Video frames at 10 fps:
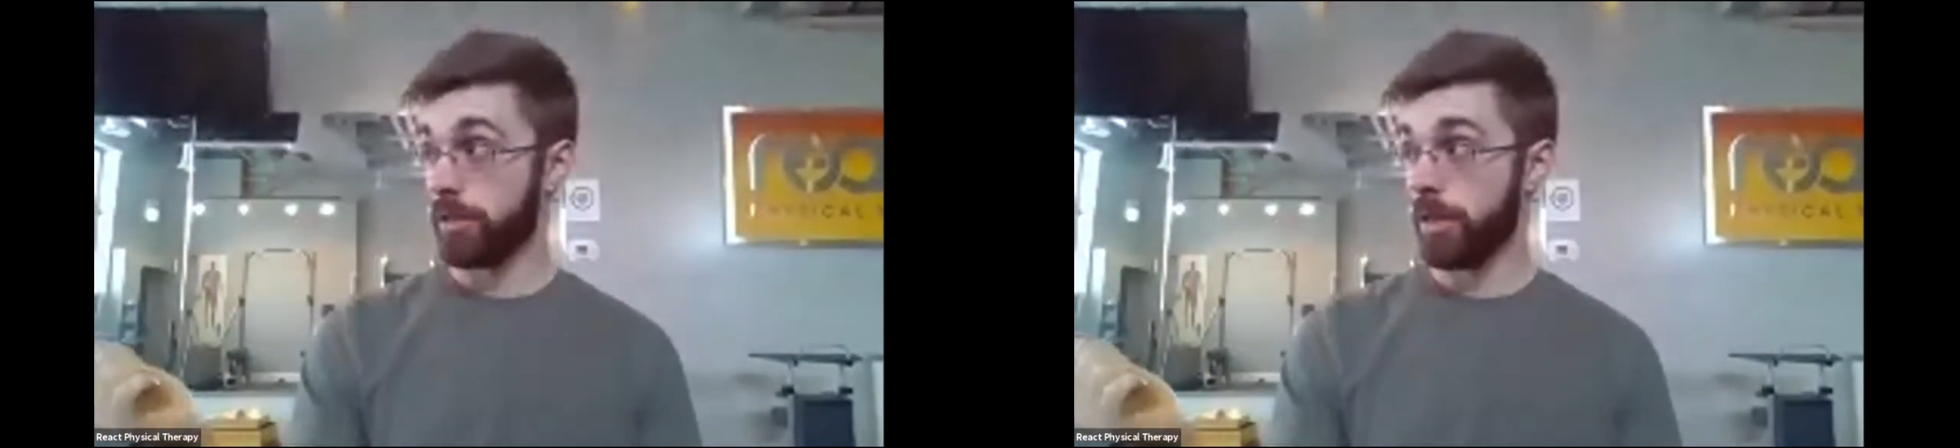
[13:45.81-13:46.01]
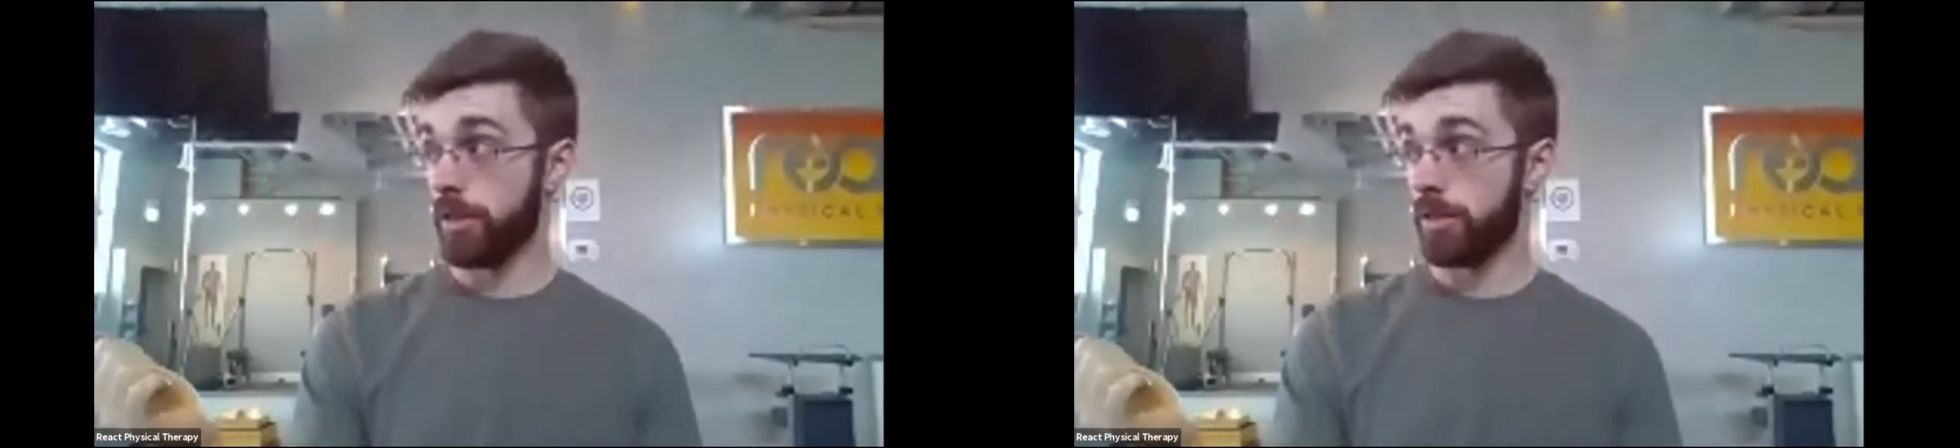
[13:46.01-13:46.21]

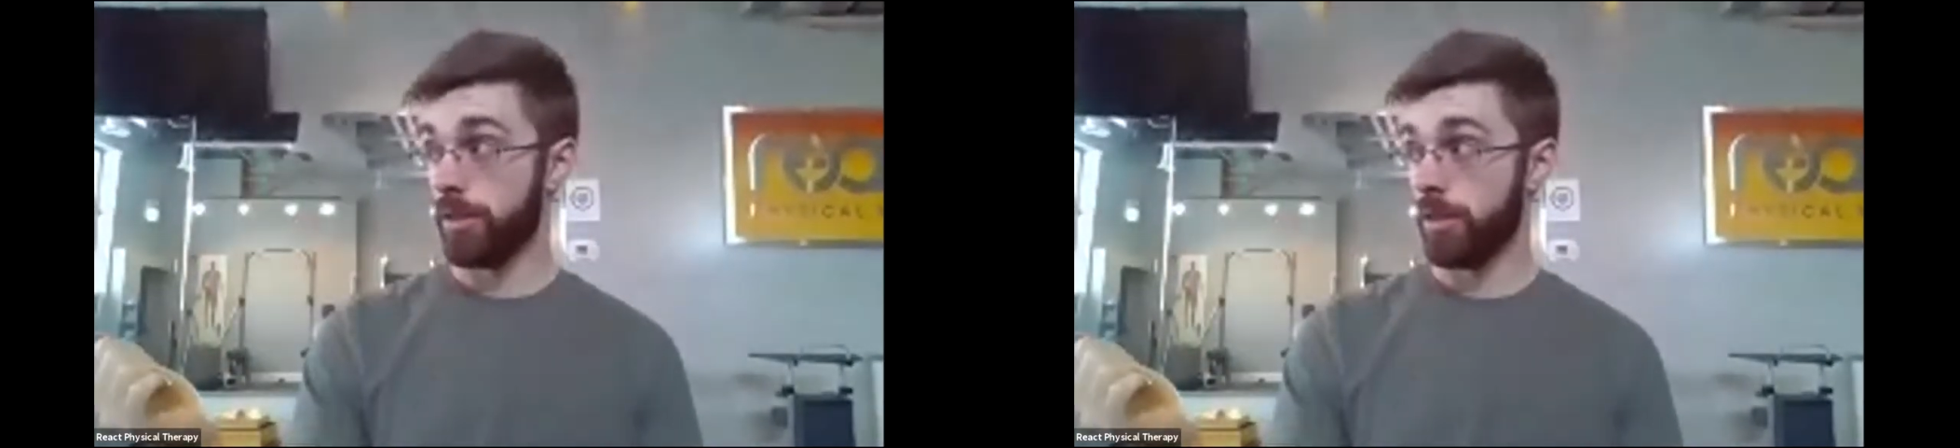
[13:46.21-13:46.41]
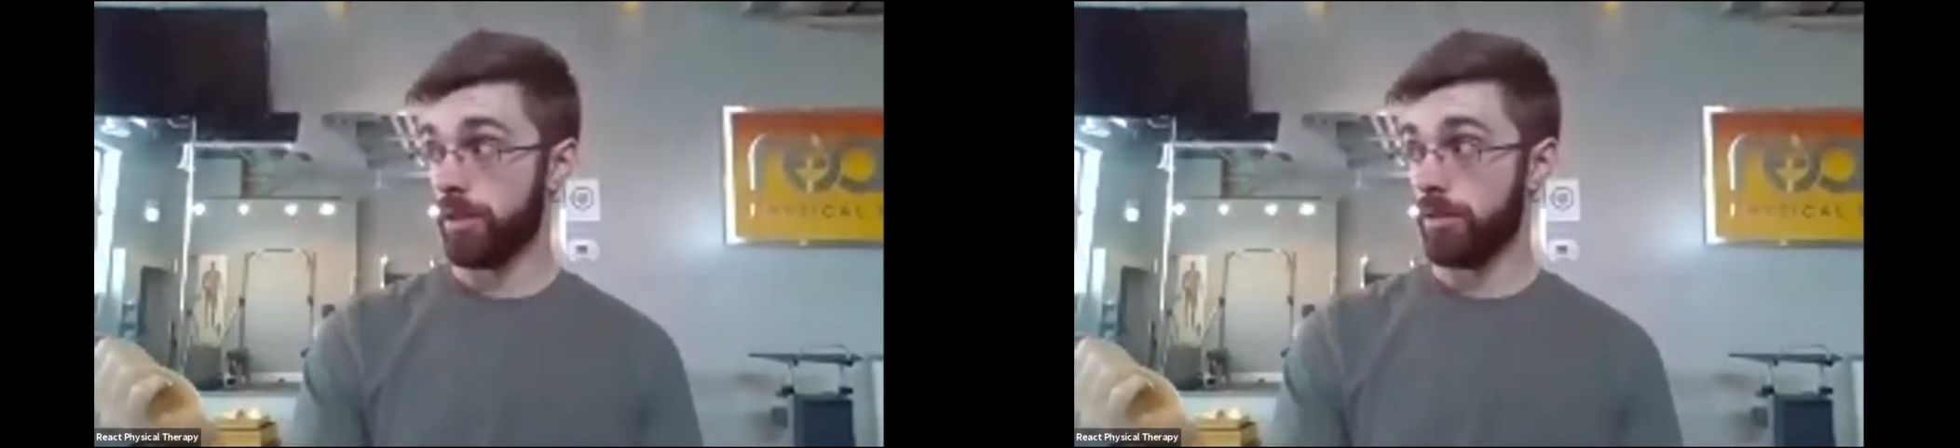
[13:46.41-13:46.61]
the
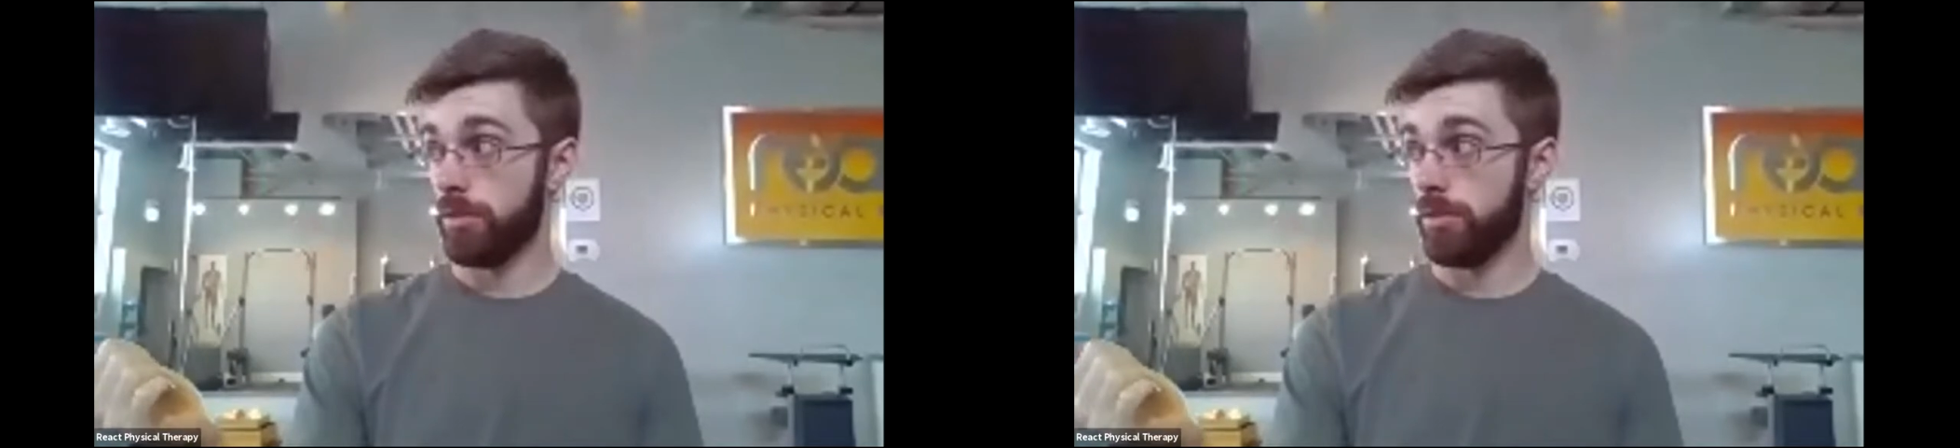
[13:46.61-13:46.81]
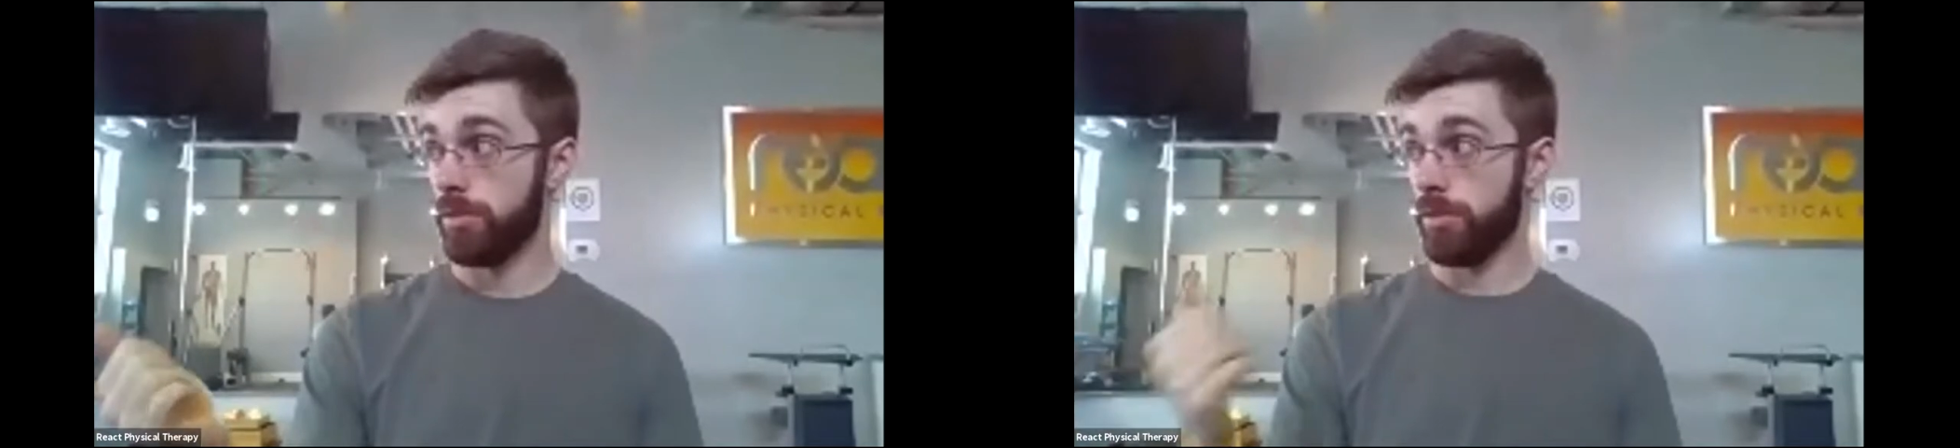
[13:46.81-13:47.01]

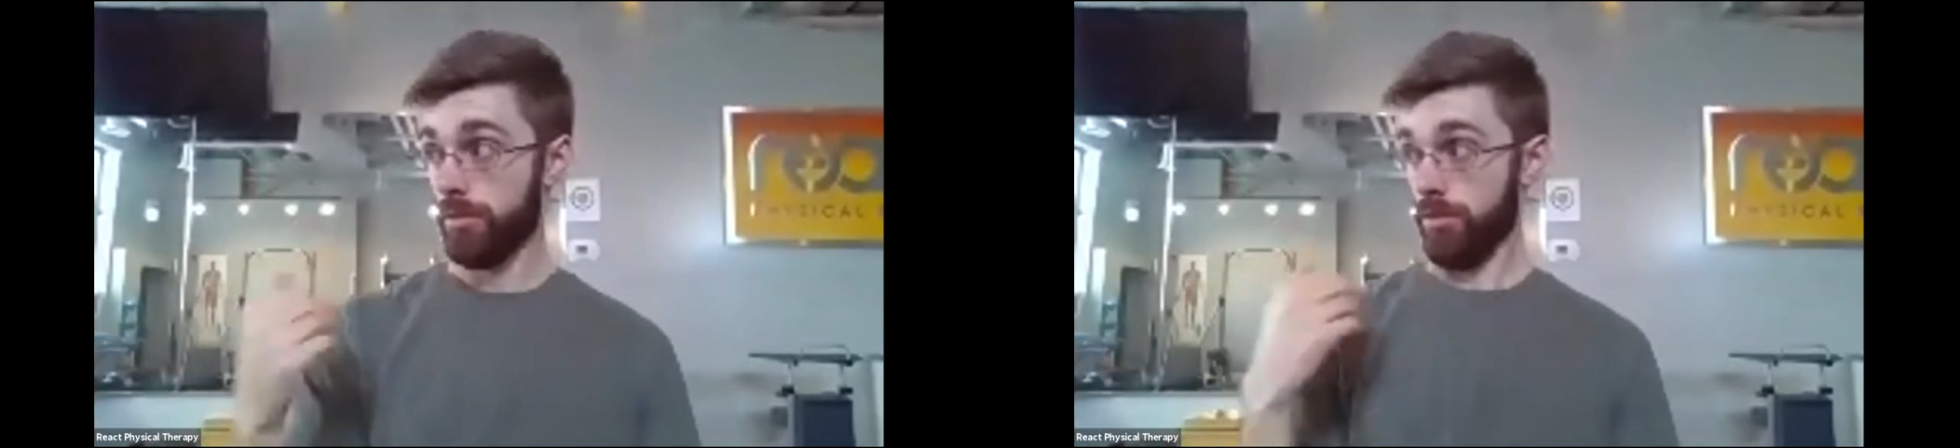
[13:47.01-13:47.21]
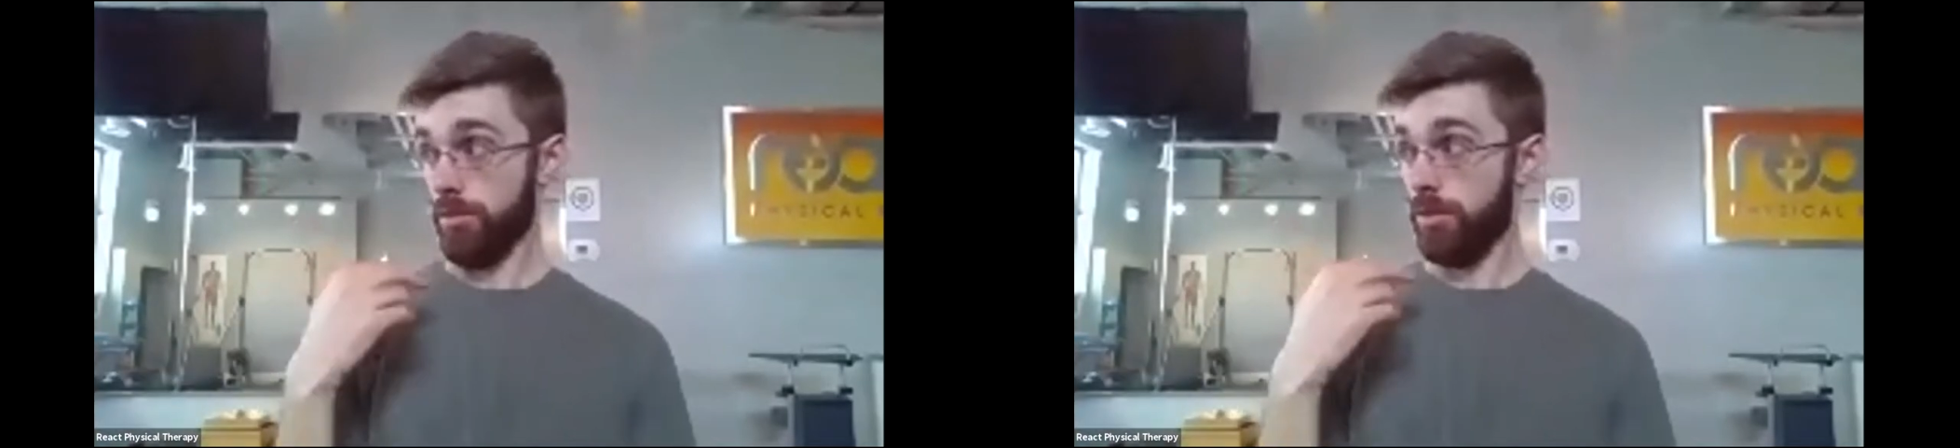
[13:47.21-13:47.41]

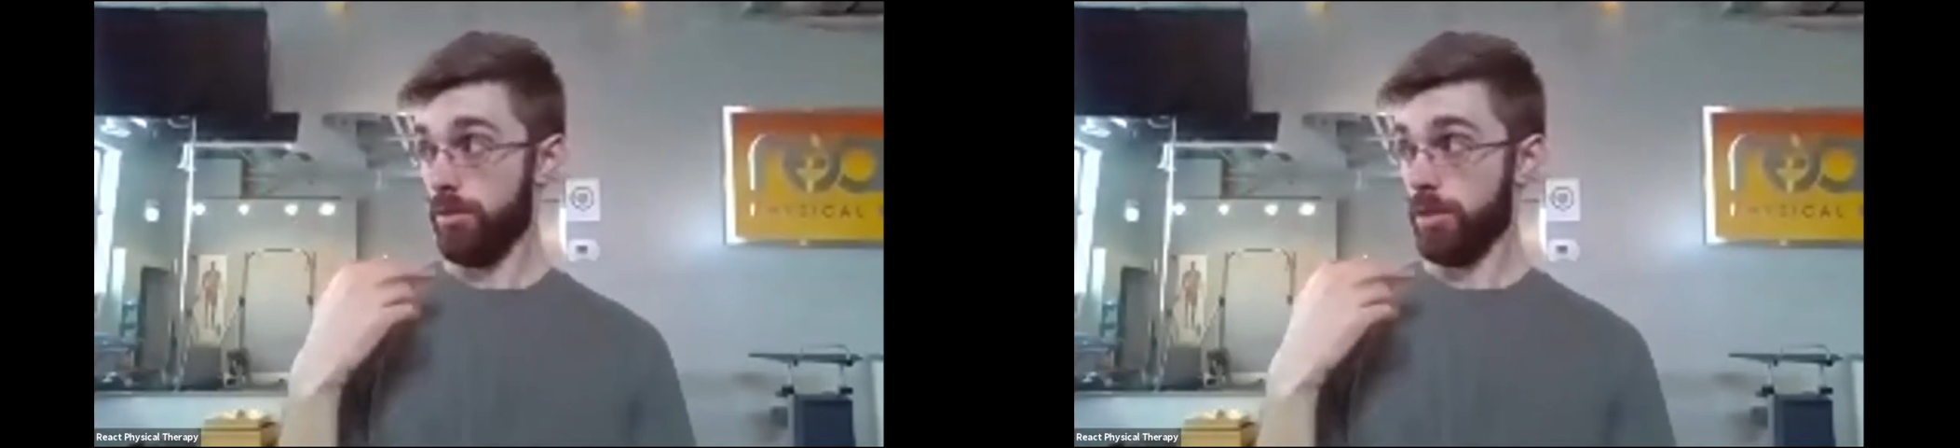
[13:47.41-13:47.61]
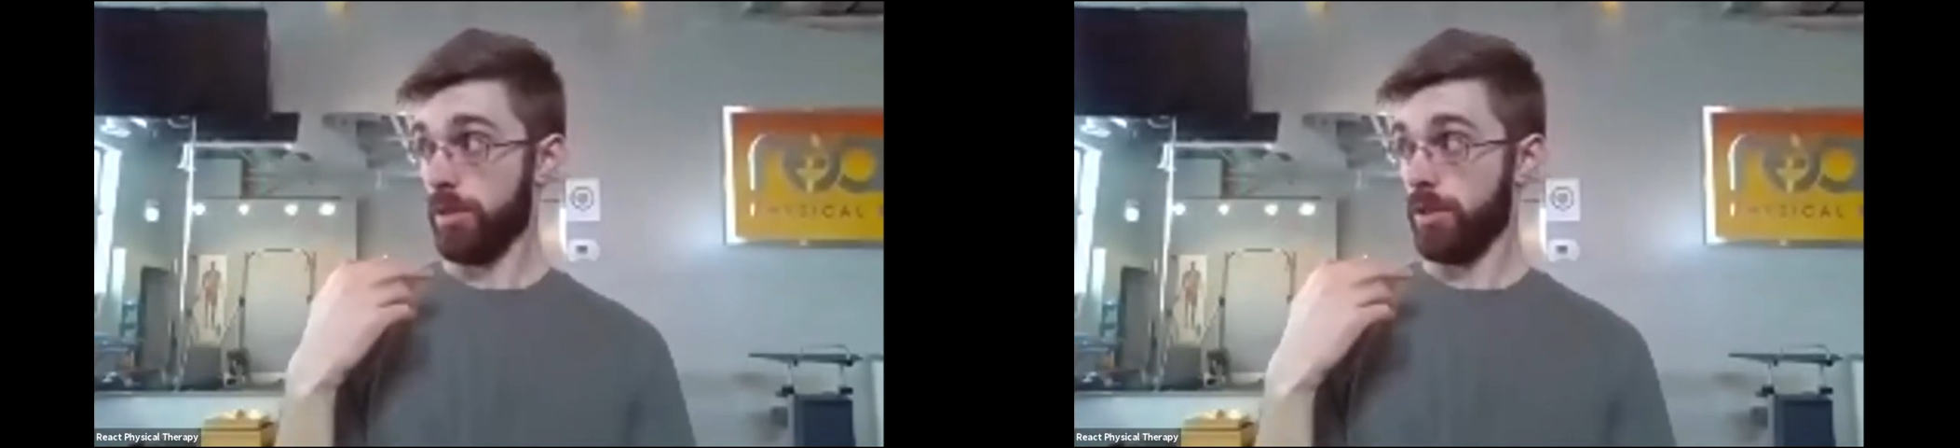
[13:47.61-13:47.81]

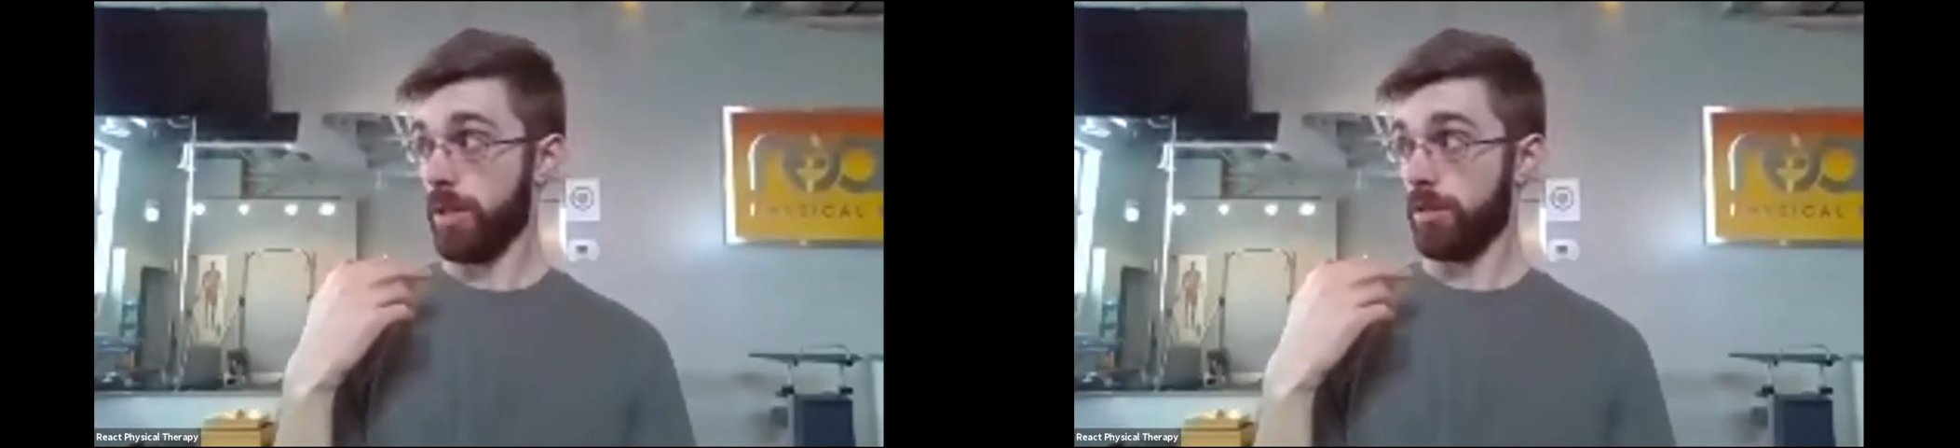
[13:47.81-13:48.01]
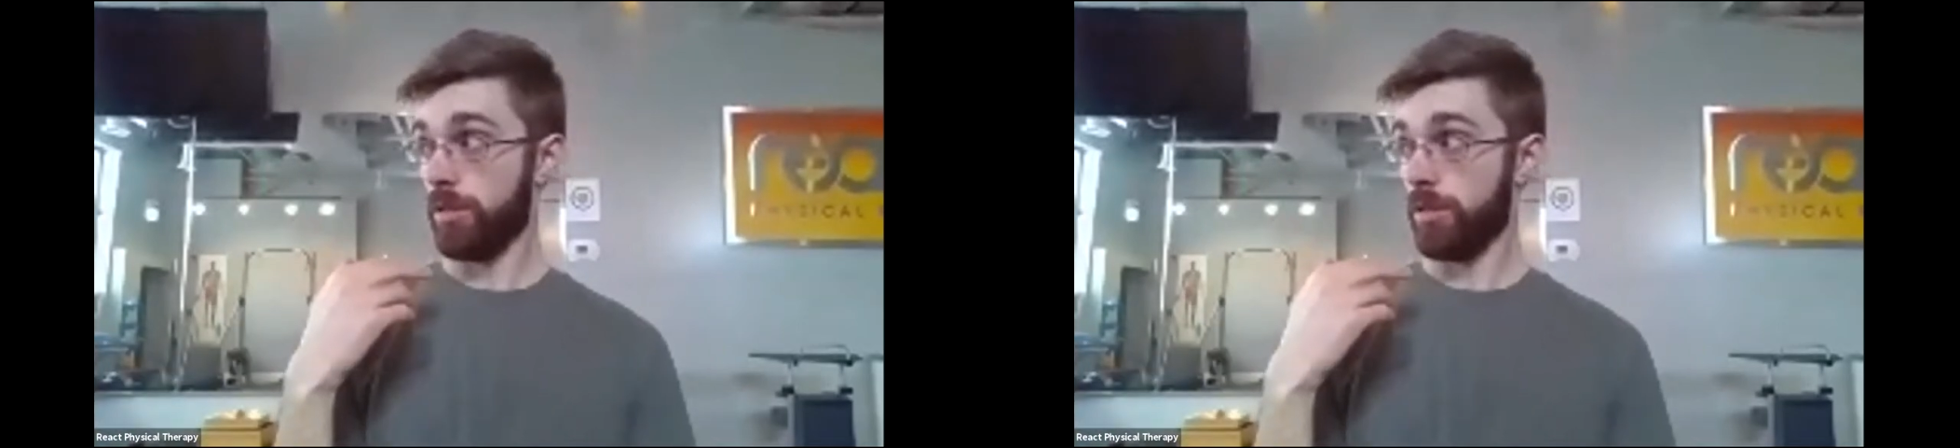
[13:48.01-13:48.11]
chin tucks?